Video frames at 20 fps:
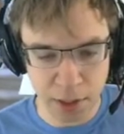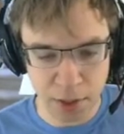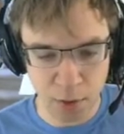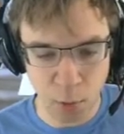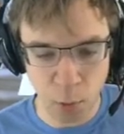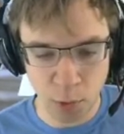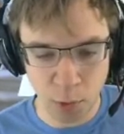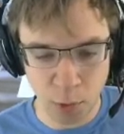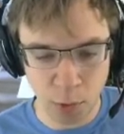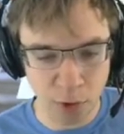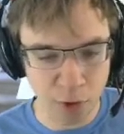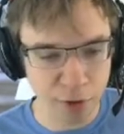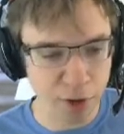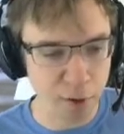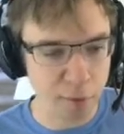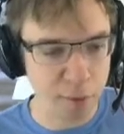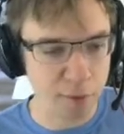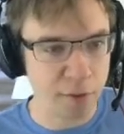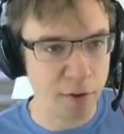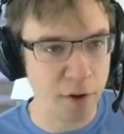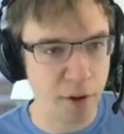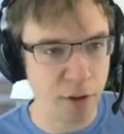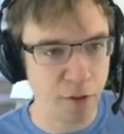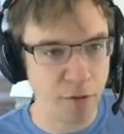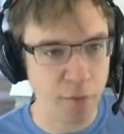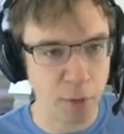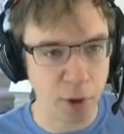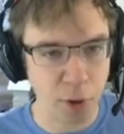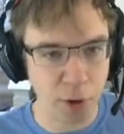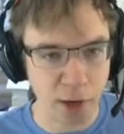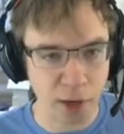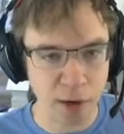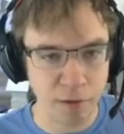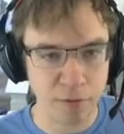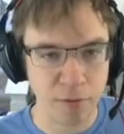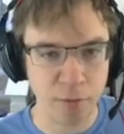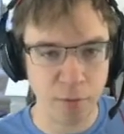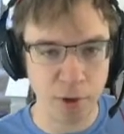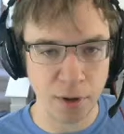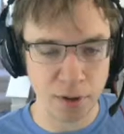Wound is going to prevent us from going
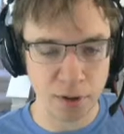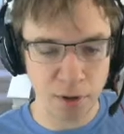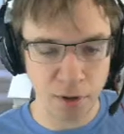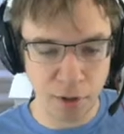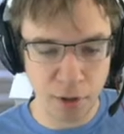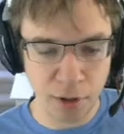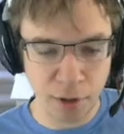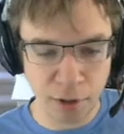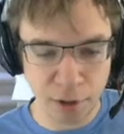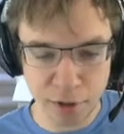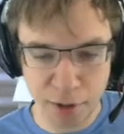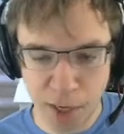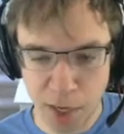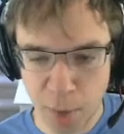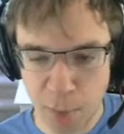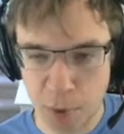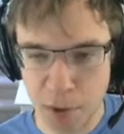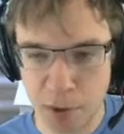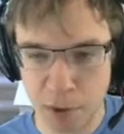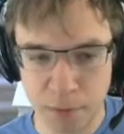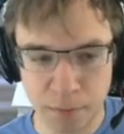off with Unceasing Top.